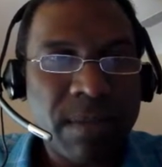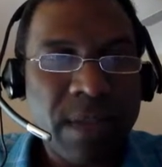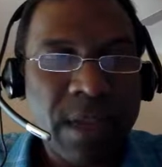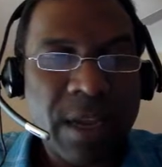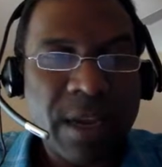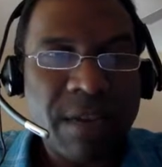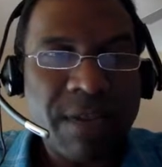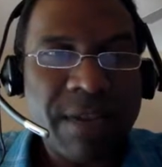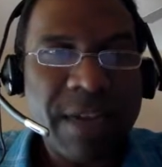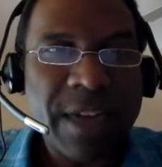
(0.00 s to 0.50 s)

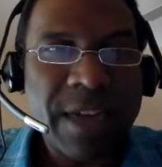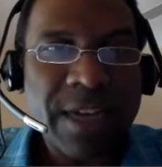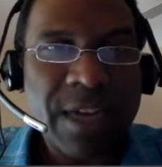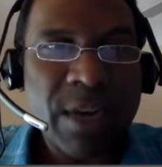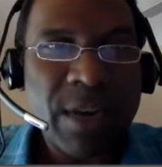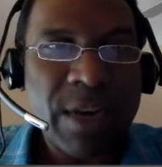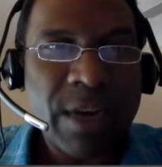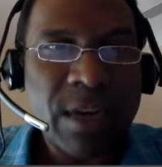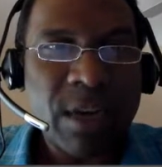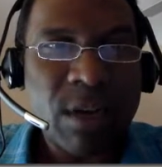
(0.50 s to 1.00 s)
And in fact,
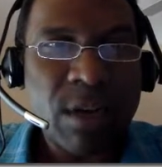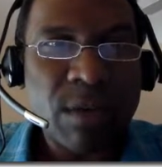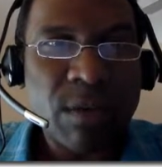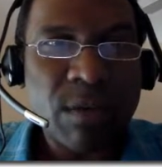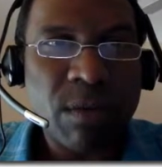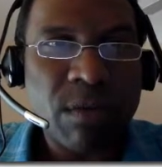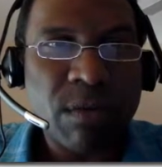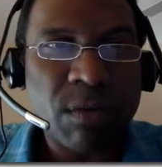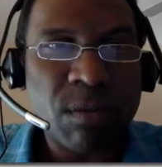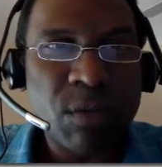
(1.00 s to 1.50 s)
now I can go
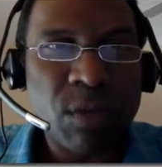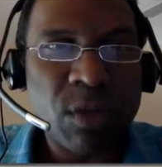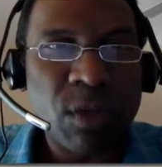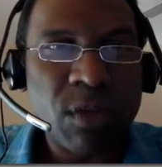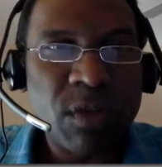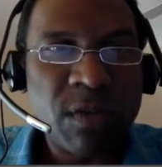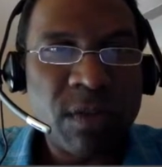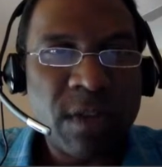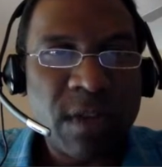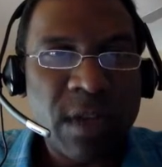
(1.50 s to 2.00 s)
through and
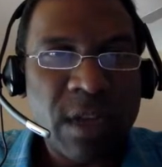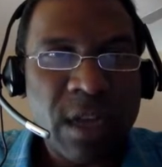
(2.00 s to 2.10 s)
remove